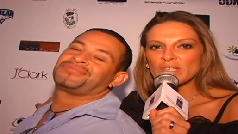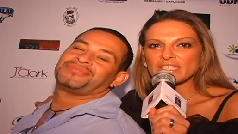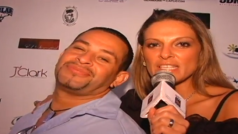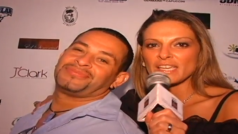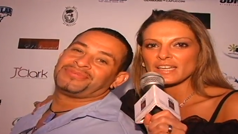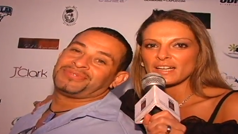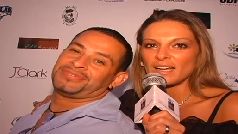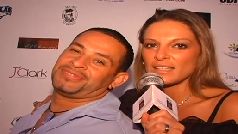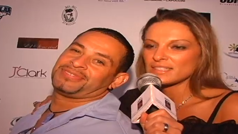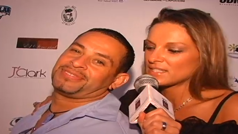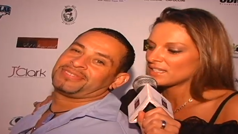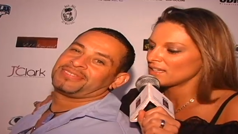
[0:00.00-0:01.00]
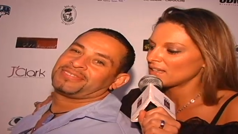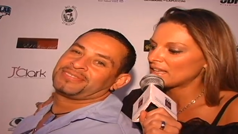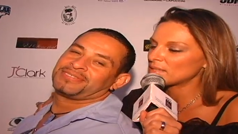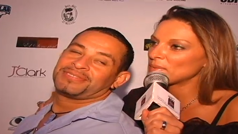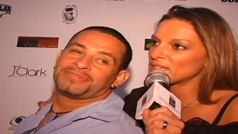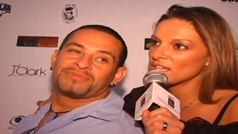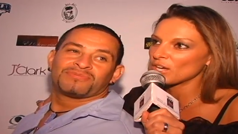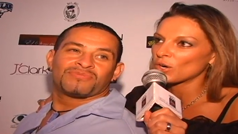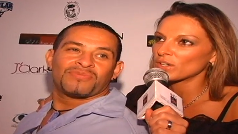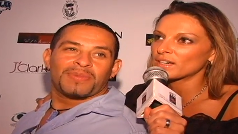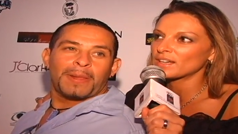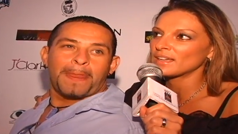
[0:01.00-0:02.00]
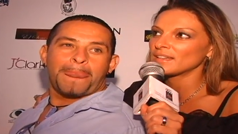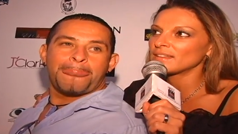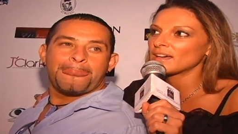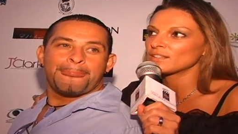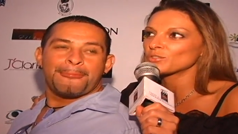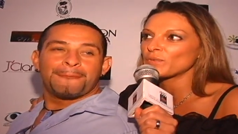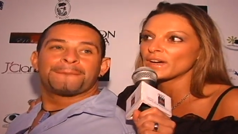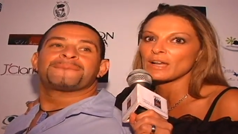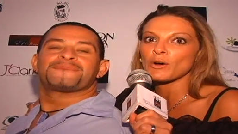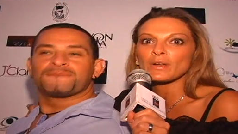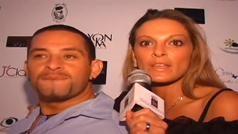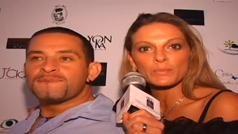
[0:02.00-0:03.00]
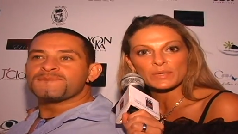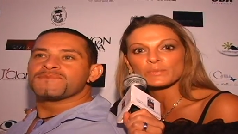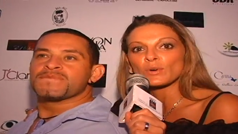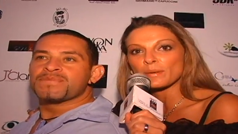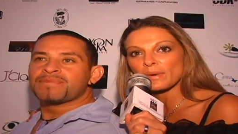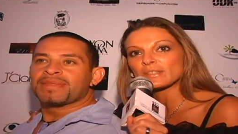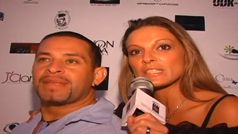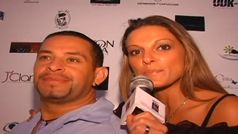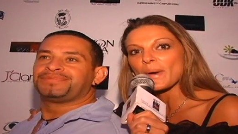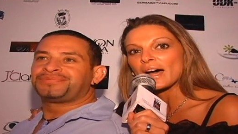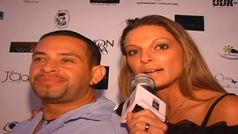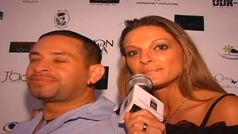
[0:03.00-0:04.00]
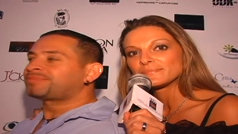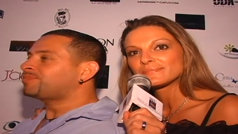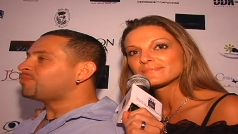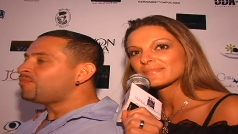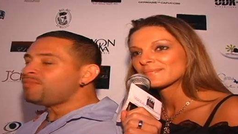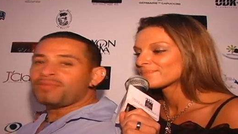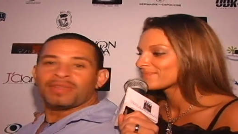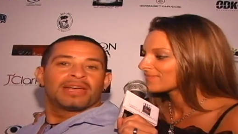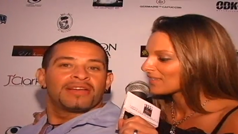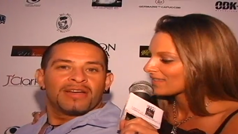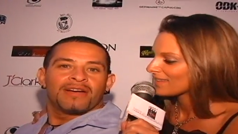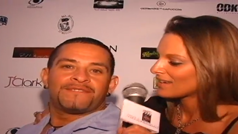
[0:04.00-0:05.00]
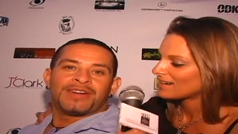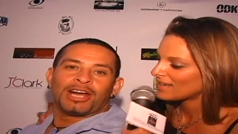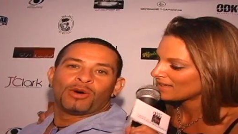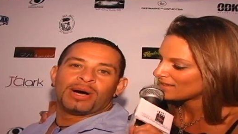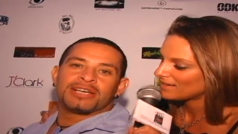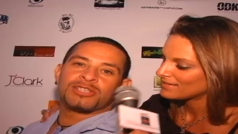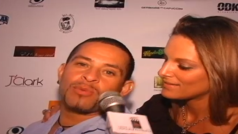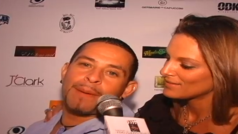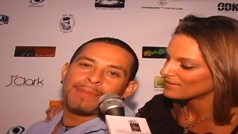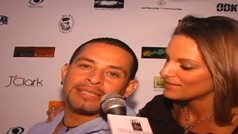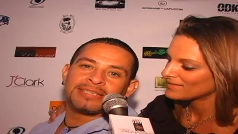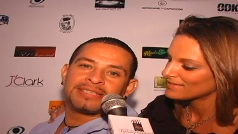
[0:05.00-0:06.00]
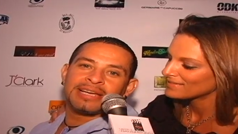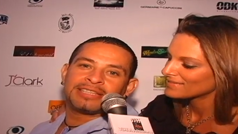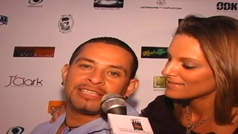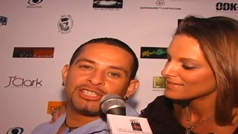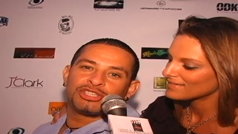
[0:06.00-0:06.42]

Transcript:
Speaker 1: is here, let's see, let us meet the owner and uh, to find out a little bit more about the spa.
Speaker 2: Follow us, we're about to take this